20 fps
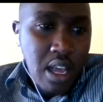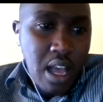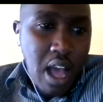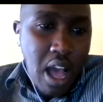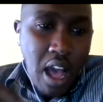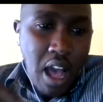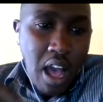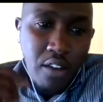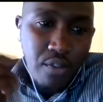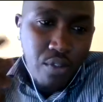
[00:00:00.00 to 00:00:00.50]

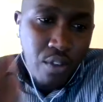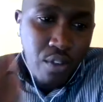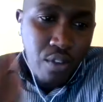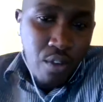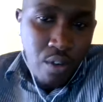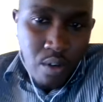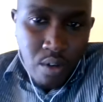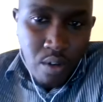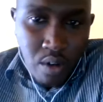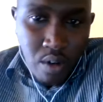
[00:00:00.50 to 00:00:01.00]
uh,
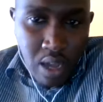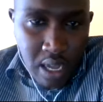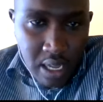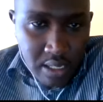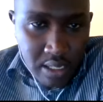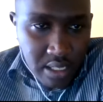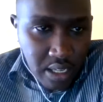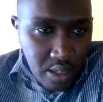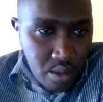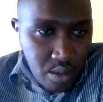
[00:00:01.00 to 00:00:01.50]
for uh,
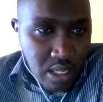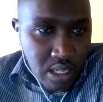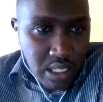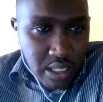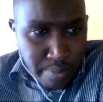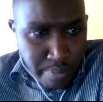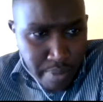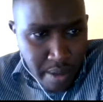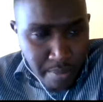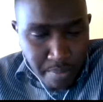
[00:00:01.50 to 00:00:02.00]

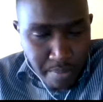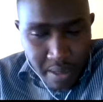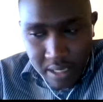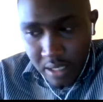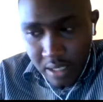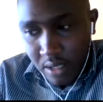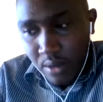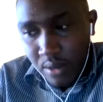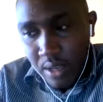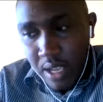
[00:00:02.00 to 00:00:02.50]
security
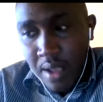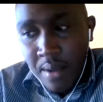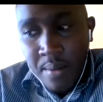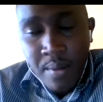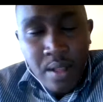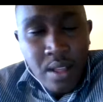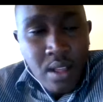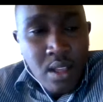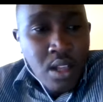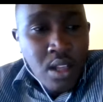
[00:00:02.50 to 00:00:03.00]
purpose, okay?
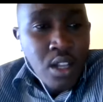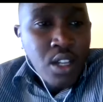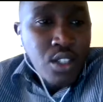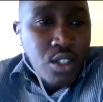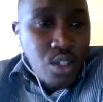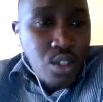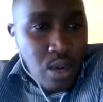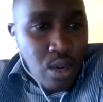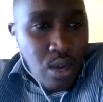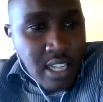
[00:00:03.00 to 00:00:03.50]

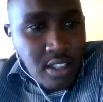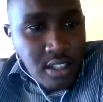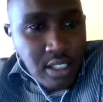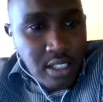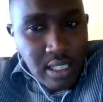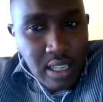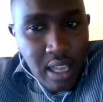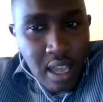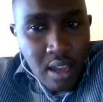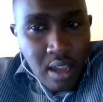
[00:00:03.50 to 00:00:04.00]
So
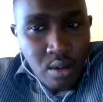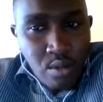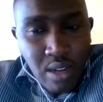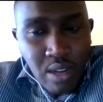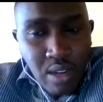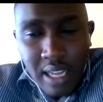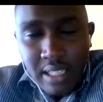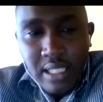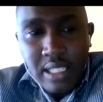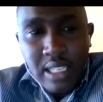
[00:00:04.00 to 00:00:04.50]
let's uh, look
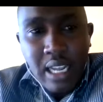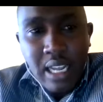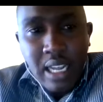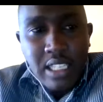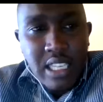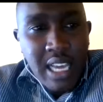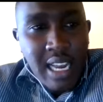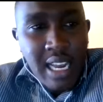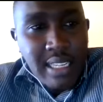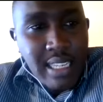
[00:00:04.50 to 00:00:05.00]
at uh,
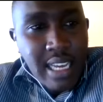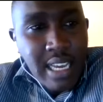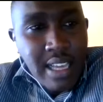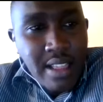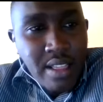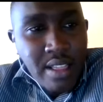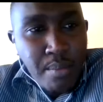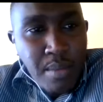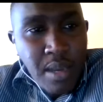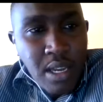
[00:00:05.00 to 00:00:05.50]
shelter
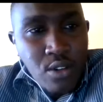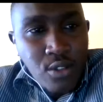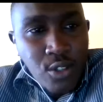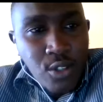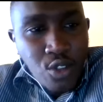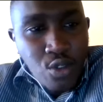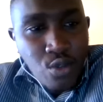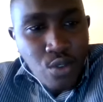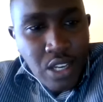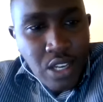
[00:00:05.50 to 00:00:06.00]
in the Middle
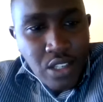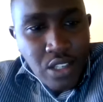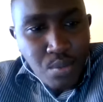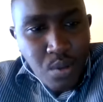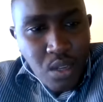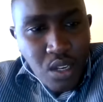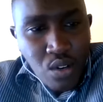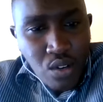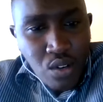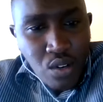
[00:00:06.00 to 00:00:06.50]
Stone Age
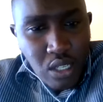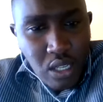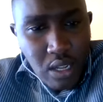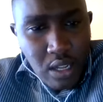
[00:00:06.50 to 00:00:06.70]
period.